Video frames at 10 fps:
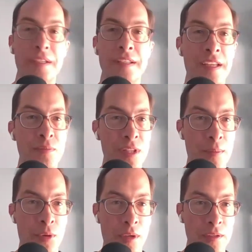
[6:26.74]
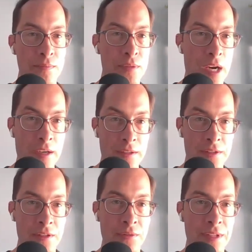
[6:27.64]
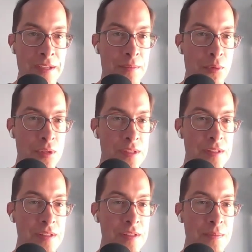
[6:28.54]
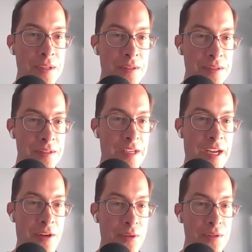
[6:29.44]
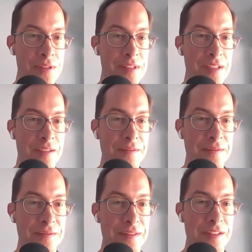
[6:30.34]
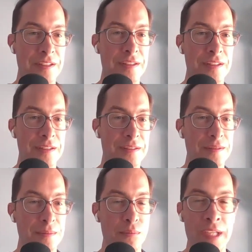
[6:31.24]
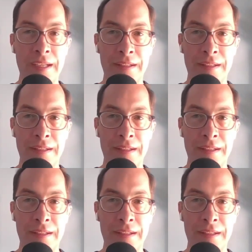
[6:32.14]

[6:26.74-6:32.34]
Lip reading: That's what they put on darts, don't they? Poisonous spears and arrows and stuff to take